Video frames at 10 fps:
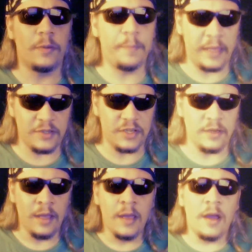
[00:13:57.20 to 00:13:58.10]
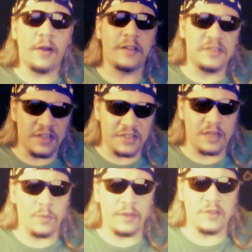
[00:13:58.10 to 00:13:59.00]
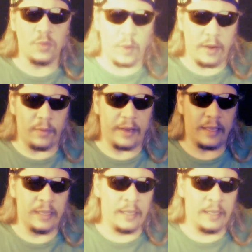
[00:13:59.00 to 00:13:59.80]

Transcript: pension are consistent with his rhetoric.